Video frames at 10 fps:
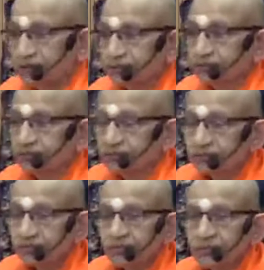in this case
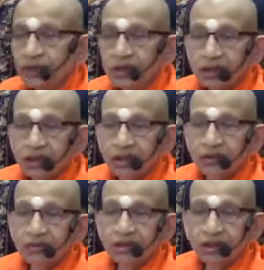sense organ,
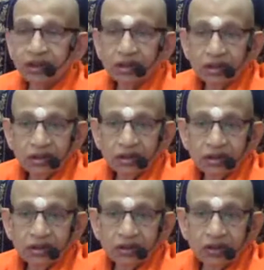
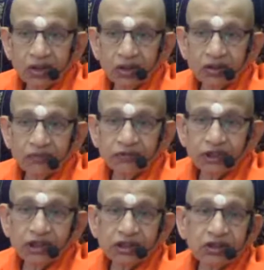then only
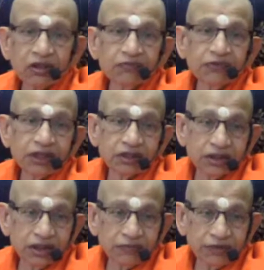the knowledge
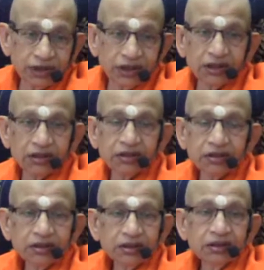of these objects
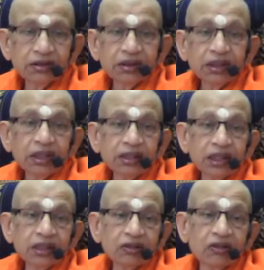take place,
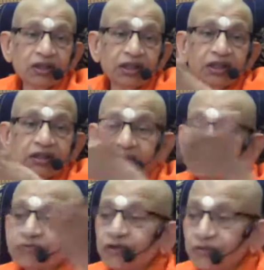and that knowledge is
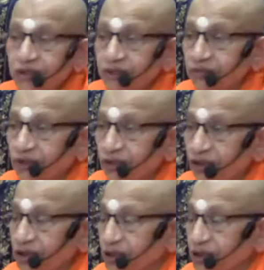impermanent because